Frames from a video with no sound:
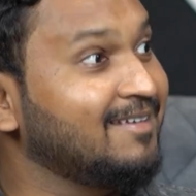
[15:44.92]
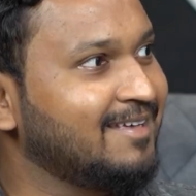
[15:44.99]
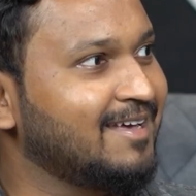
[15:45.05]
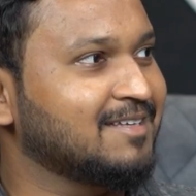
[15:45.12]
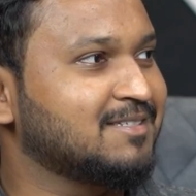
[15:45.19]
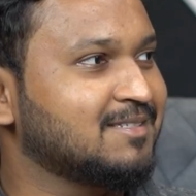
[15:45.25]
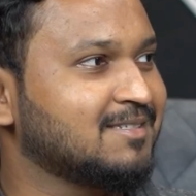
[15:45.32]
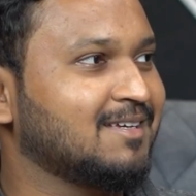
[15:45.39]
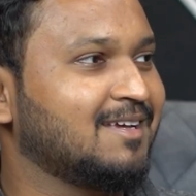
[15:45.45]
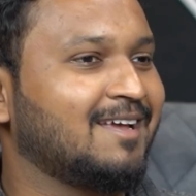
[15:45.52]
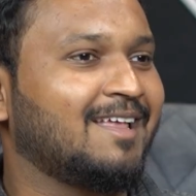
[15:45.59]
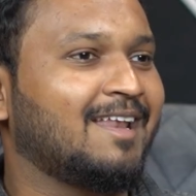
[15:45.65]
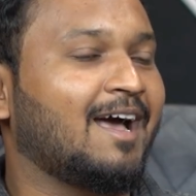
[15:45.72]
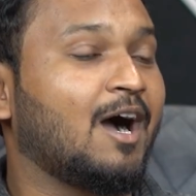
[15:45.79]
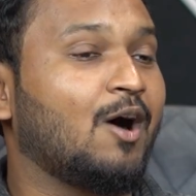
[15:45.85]
it. Yes.
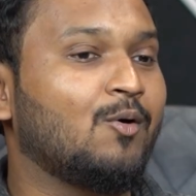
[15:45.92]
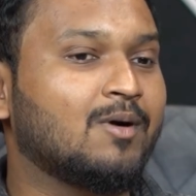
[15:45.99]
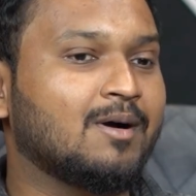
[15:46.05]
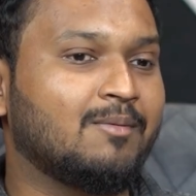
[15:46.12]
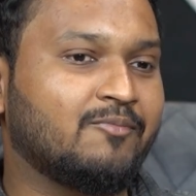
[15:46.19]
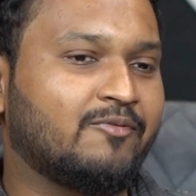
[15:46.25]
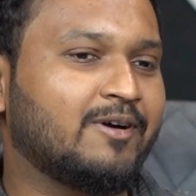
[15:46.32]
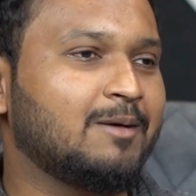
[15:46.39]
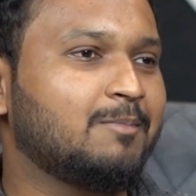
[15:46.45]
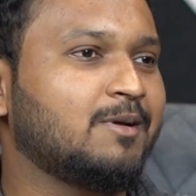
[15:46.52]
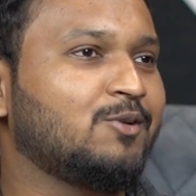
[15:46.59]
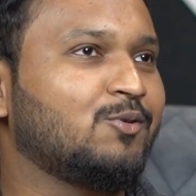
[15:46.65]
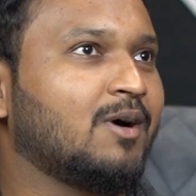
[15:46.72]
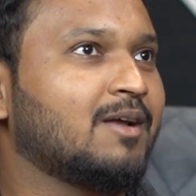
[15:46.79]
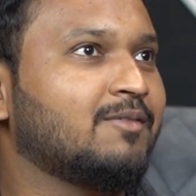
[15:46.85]
How
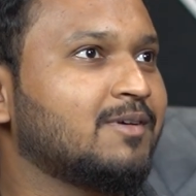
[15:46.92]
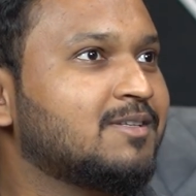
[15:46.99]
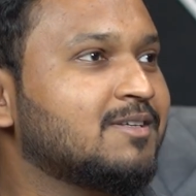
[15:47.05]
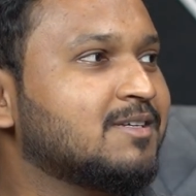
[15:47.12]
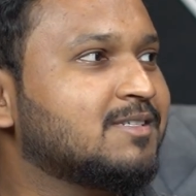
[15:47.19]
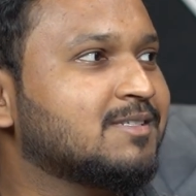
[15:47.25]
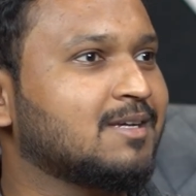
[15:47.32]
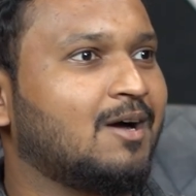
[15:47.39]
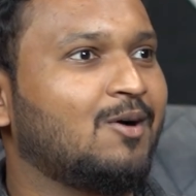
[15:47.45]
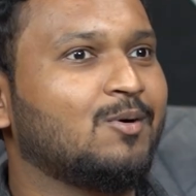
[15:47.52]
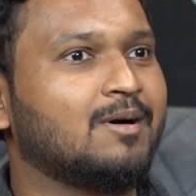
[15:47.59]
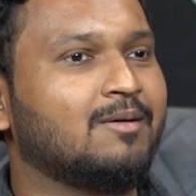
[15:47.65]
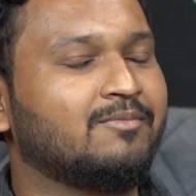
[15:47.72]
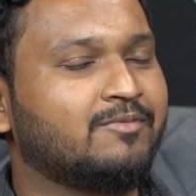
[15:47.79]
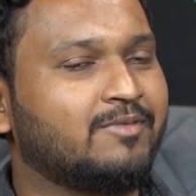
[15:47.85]
comfortable you are with risk, how
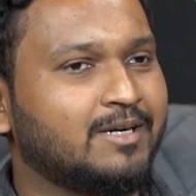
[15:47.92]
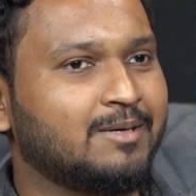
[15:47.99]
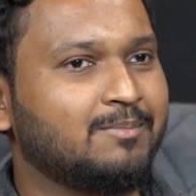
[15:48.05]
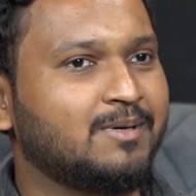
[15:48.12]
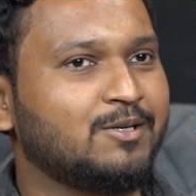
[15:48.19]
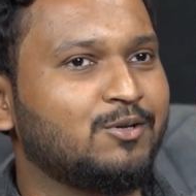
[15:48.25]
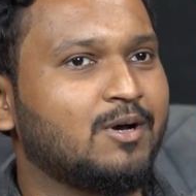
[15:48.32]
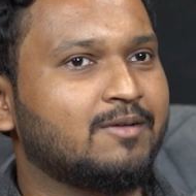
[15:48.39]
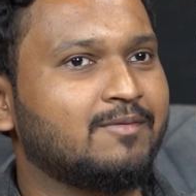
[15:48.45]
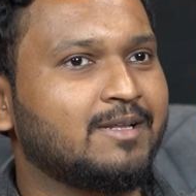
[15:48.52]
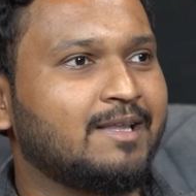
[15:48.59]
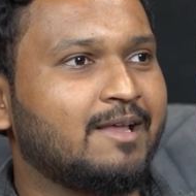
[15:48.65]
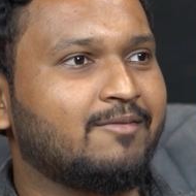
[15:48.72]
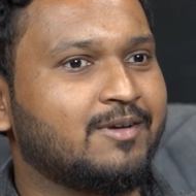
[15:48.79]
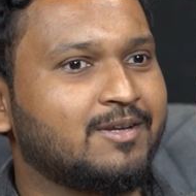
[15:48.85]
comfortable you are
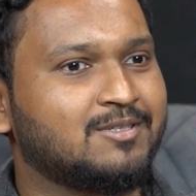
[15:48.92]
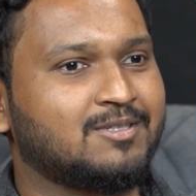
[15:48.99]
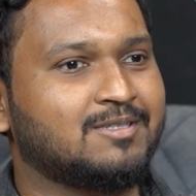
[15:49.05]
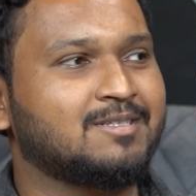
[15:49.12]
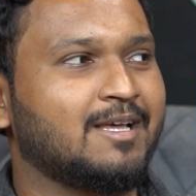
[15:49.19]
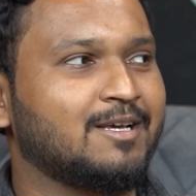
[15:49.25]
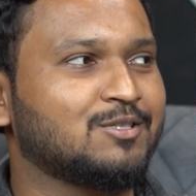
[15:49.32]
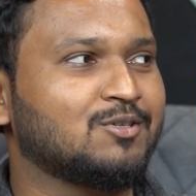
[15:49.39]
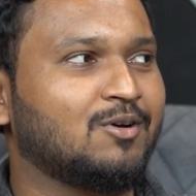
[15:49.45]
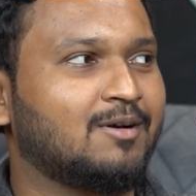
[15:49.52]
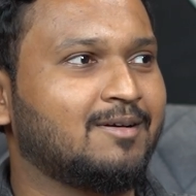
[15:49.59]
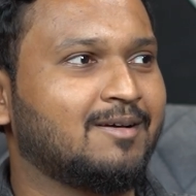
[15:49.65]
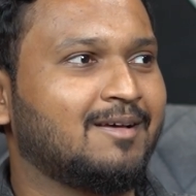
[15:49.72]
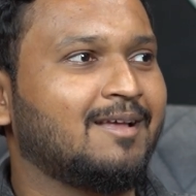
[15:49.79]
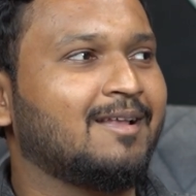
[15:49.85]
with leverage. It's like
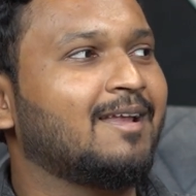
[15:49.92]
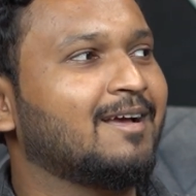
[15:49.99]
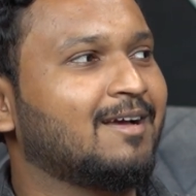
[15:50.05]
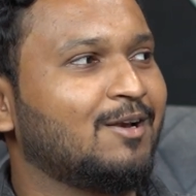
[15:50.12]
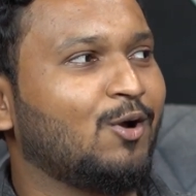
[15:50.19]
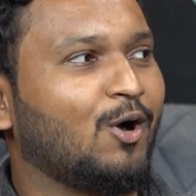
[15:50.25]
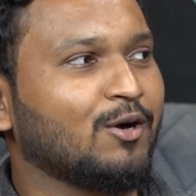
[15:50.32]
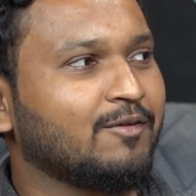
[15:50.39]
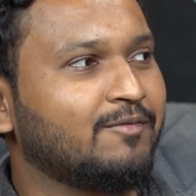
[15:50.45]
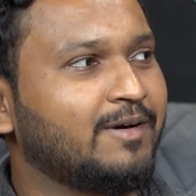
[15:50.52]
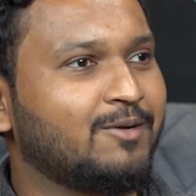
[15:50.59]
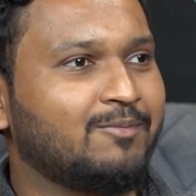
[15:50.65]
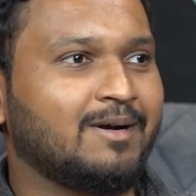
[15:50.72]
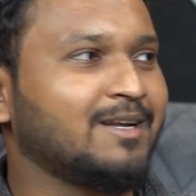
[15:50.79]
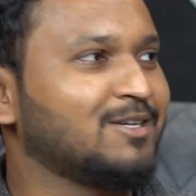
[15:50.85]
salt. Like, a lot of
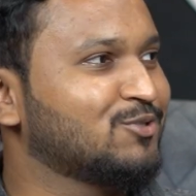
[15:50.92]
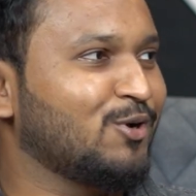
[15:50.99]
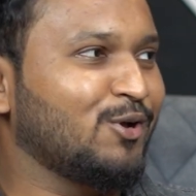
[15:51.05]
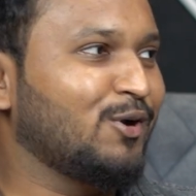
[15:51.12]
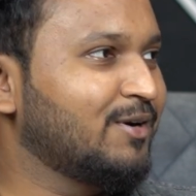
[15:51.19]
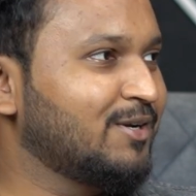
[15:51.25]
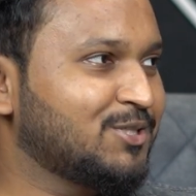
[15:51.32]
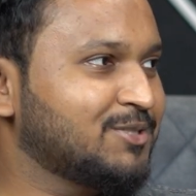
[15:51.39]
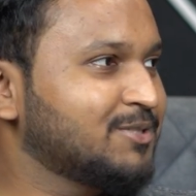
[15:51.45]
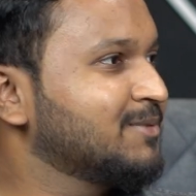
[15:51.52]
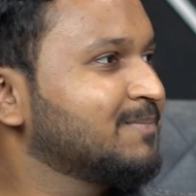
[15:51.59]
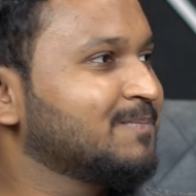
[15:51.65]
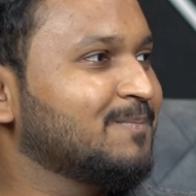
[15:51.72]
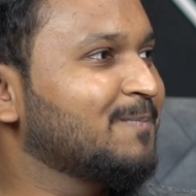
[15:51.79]
it will destroy your dish.